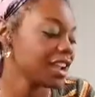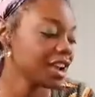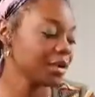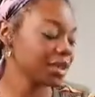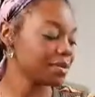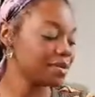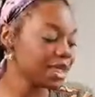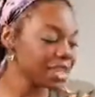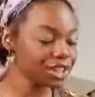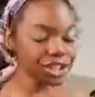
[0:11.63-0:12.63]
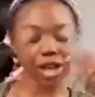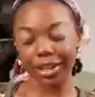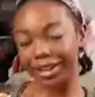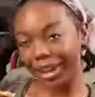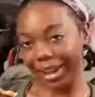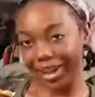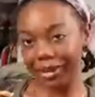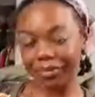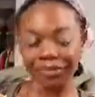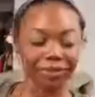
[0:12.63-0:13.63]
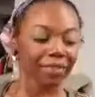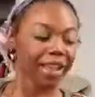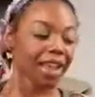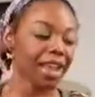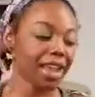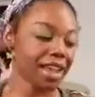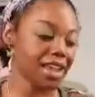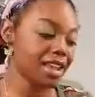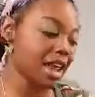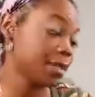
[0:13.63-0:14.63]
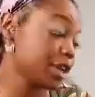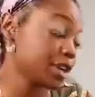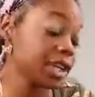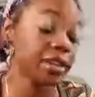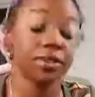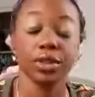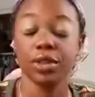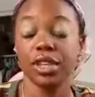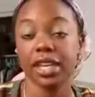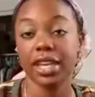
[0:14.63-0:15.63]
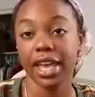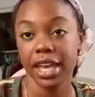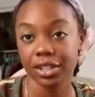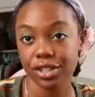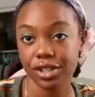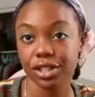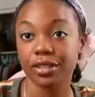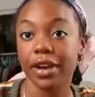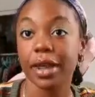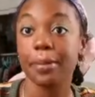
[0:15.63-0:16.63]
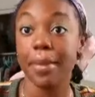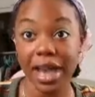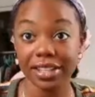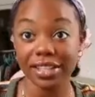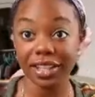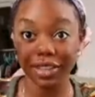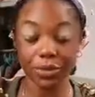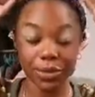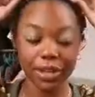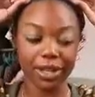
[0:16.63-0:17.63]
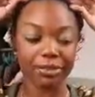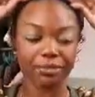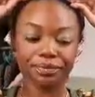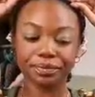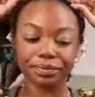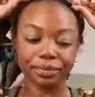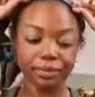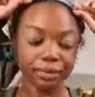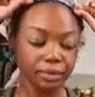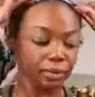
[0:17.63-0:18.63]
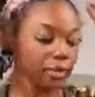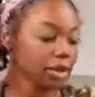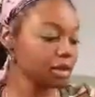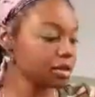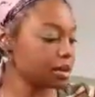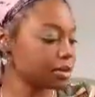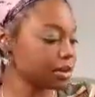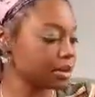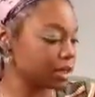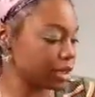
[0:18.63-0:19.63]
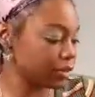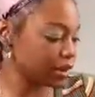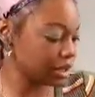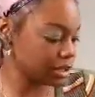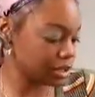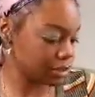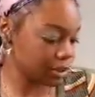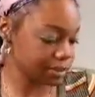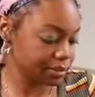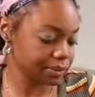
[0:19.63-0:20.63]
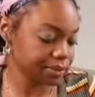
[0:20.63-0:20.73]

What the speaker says: You're here with me, Sade, and I'm here to give you the Cancer Divine Masculine reading. So I'm gonna go ahead and get right into it.